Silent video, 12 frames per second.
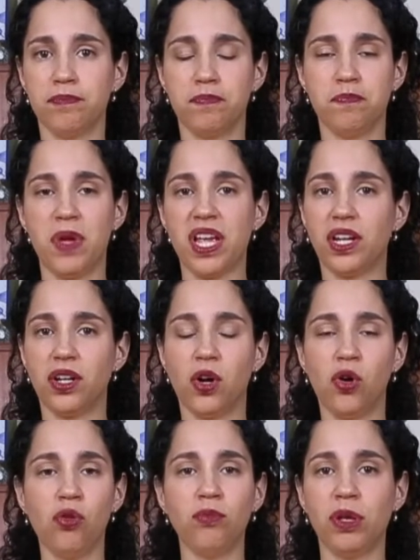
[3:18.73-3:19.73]
Make it at
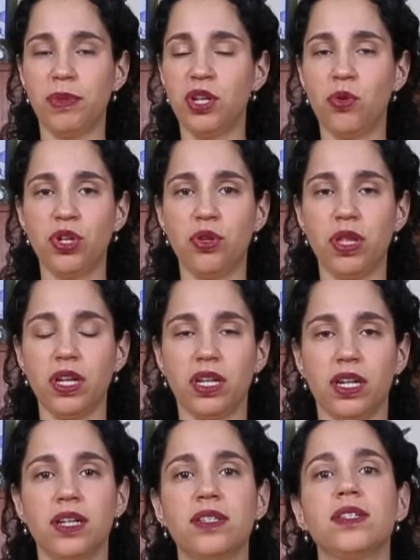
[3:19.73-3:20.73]
home. Let me know what you think,
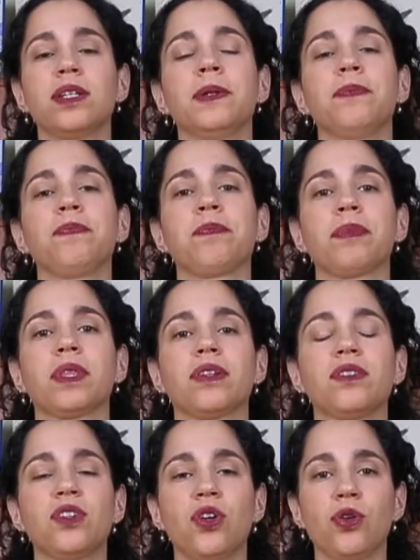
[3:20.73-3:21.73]
guys.
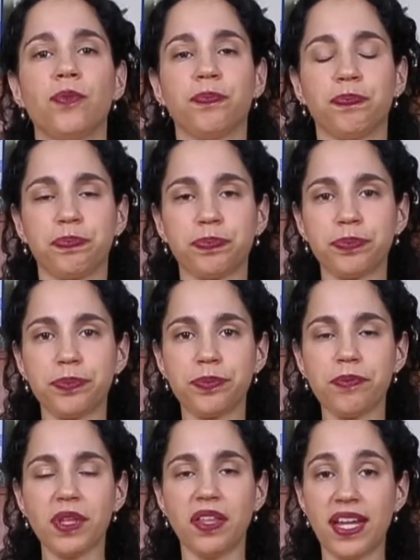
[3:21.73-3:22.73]
So
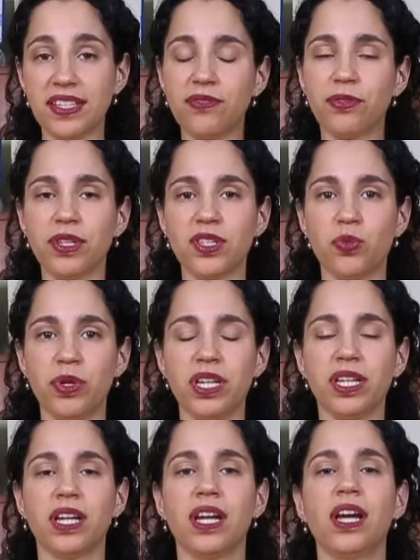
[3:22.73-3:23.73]
that's it for this
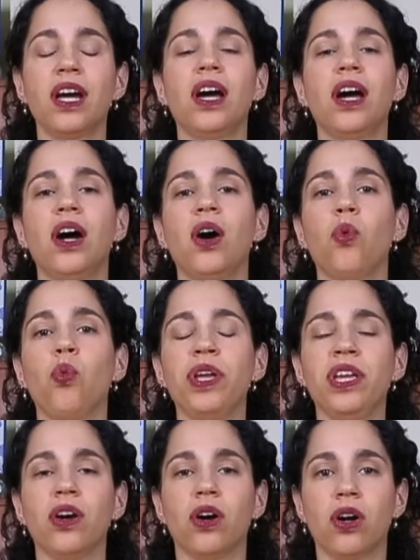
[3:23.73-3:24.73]
week.
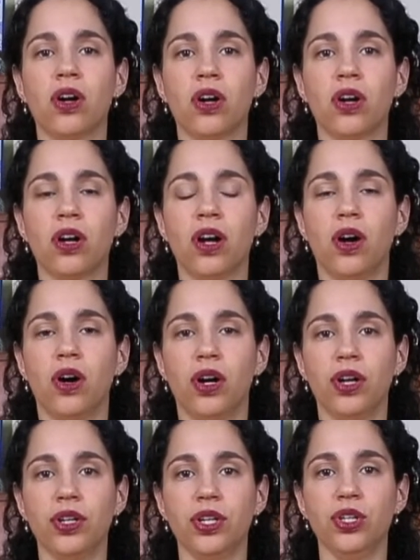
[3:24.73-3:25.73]
We are
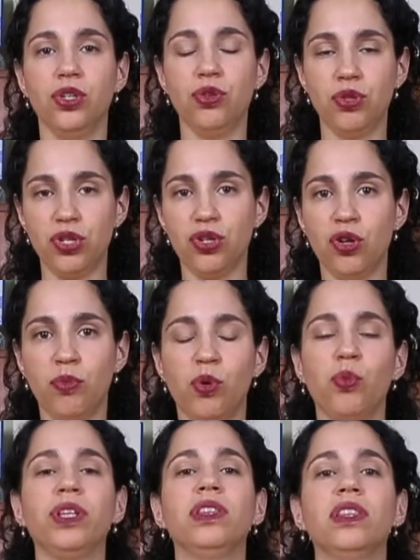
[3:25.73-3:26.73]
on YouTube.
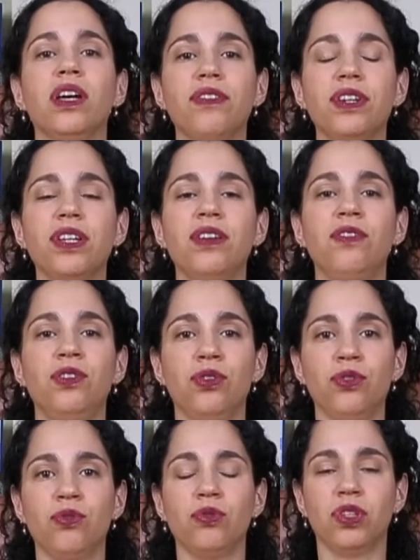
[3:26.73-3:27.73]
We'd love it if
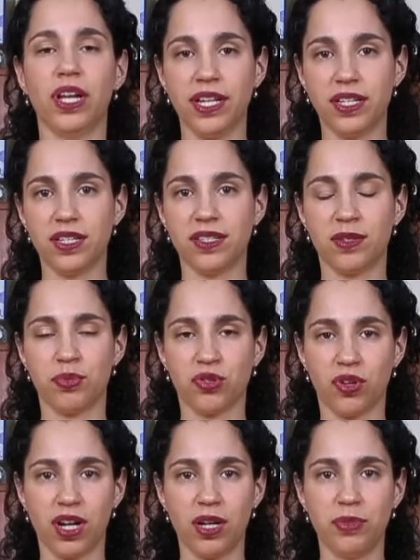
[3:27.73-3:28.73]
you liked and
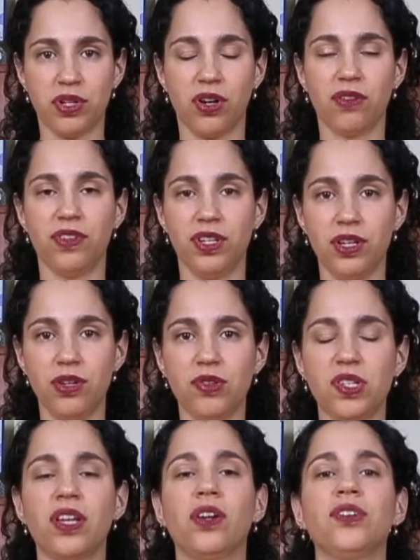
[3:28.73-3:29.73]
subscribed our videos.
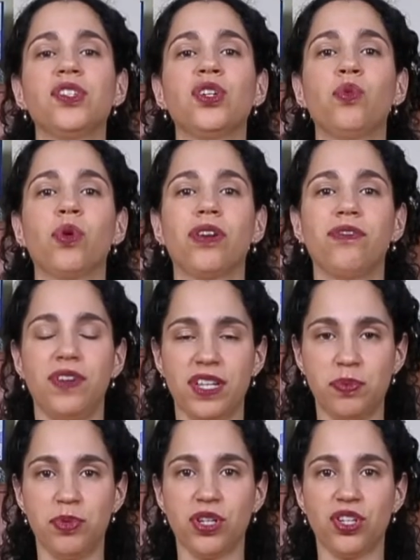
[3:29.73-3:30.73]
And also we're on
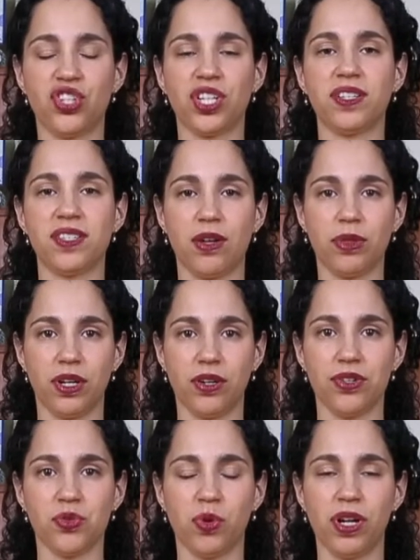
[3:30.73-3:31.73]
Facebook. Check us out there
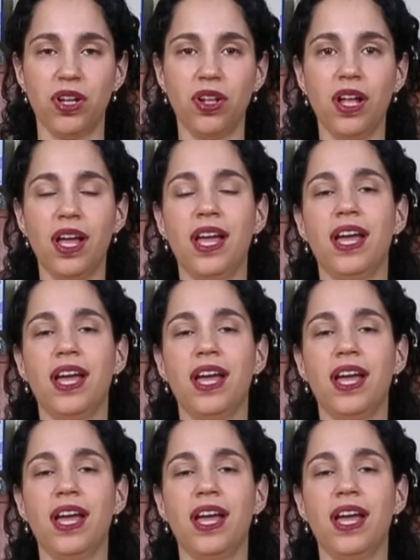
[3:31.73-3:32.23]
as well.